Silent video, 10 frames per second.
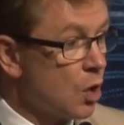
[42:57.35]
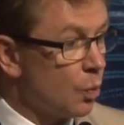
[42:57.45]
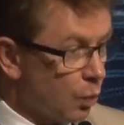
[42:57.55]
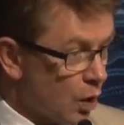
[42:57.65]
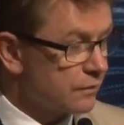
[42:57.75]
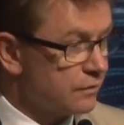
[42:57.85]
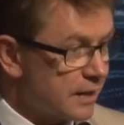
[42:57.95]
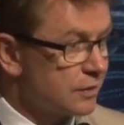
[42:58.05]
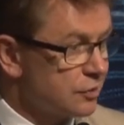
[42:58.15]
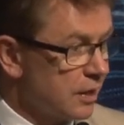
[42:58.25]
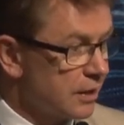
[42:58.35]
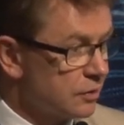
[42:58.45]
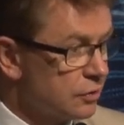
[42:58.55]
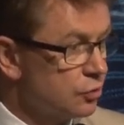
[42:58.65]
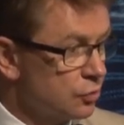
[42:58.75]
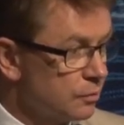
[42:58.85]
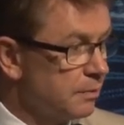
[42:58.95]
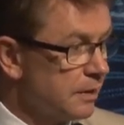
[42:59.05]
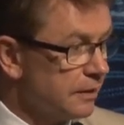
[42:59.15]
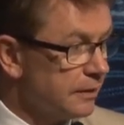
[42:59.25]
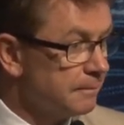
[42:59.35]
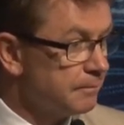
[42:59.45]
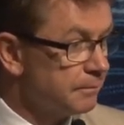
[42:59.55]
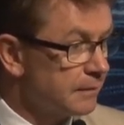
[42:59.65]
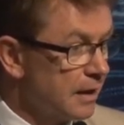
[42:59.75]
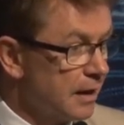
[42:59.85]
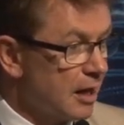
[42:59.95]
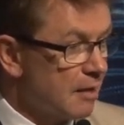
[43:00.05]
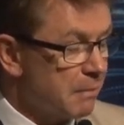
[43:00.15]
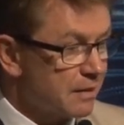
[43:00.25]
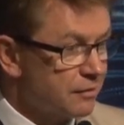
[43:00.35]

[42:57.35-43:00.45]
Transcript: what that standard should be, but